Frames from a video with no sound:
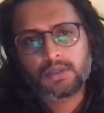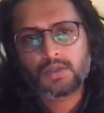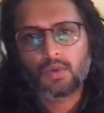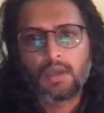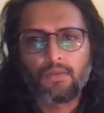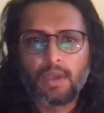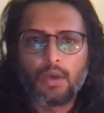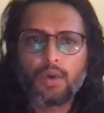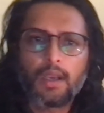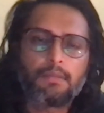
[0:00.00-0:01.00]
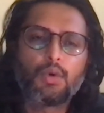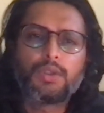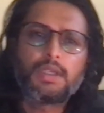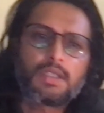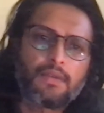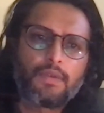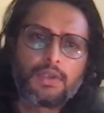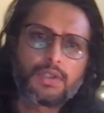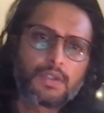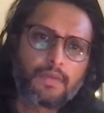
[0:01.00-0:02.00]
So if we look at both these
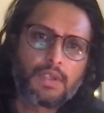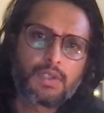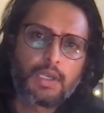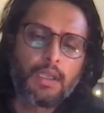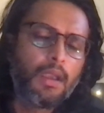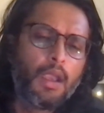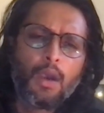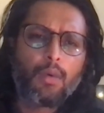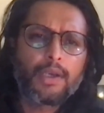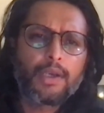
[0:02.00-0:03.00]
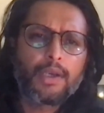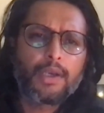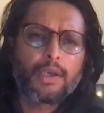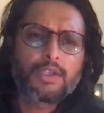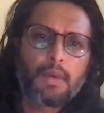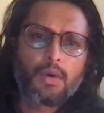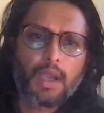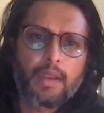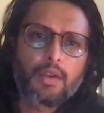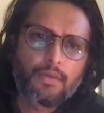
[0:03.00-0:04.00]
definitions of history, why should we care
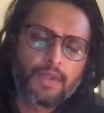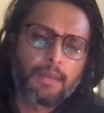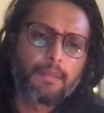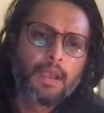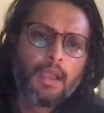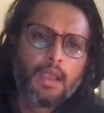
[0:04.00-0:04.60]
about either of them?